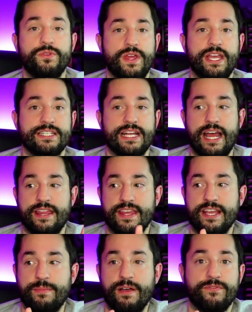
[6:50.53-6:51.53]
things that I
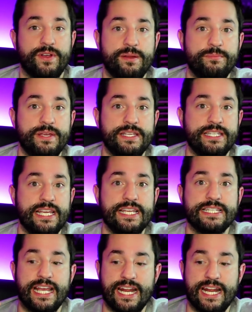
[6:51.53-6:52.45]
think about for N P Cs,